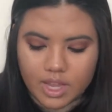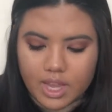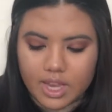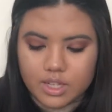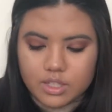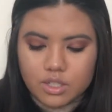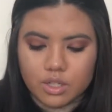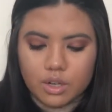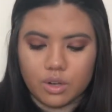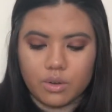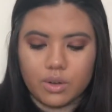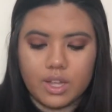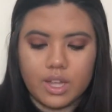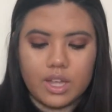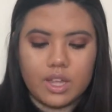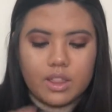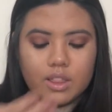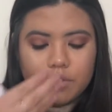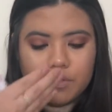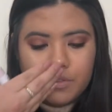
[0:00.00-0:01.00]
And so
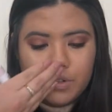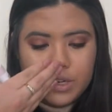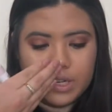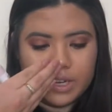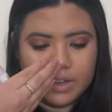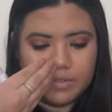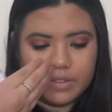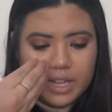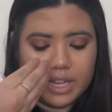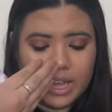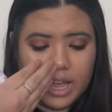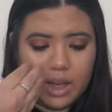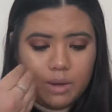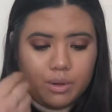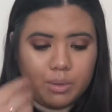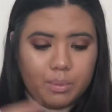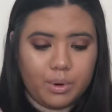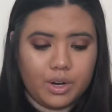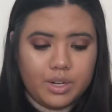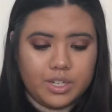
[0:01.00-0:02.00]
the free gift I got
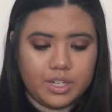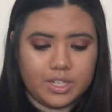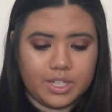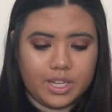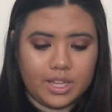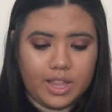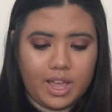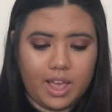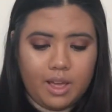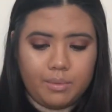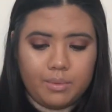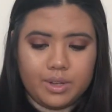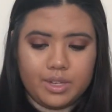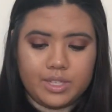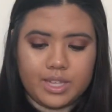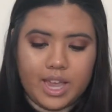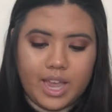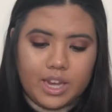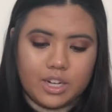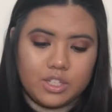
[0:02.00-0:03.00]
with purchasing that
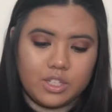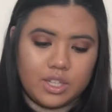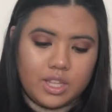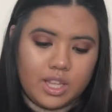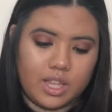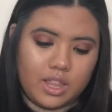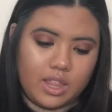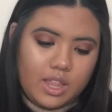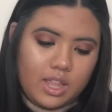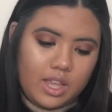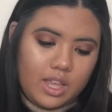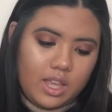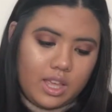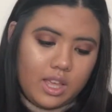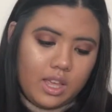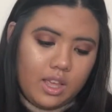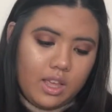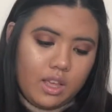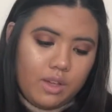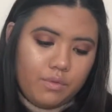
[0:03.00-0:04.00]
was actually the
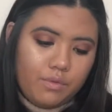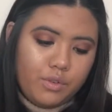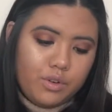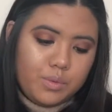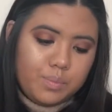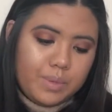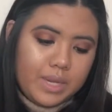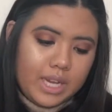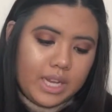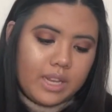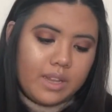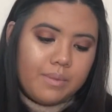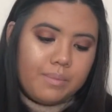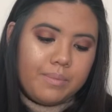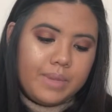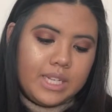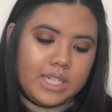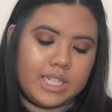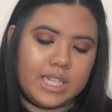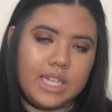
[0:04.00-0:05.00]
Fruit
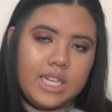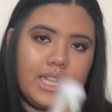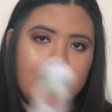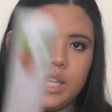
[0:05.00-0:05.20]
Pigmented